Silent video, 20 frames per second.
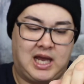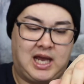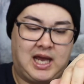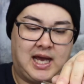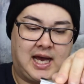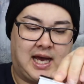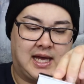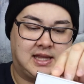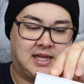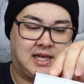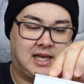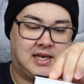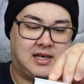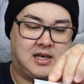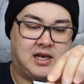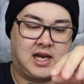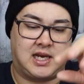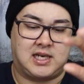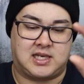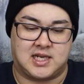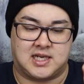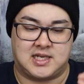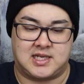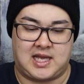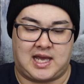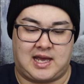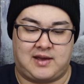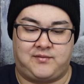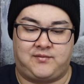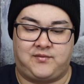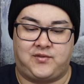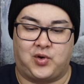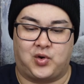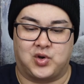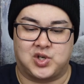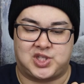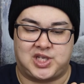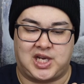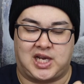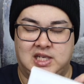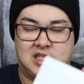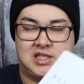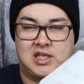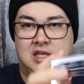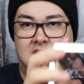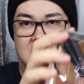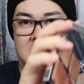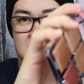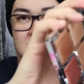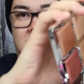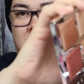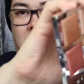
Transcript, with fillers: and then it does have four shades in it. So